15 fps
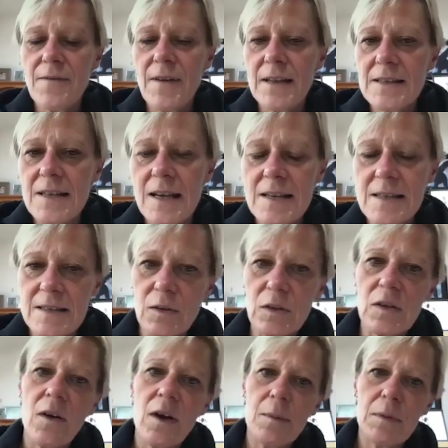fantastic
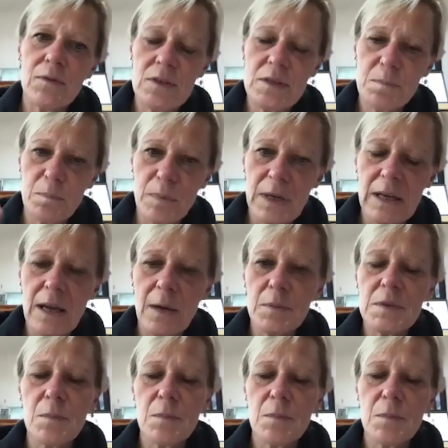time of just being able to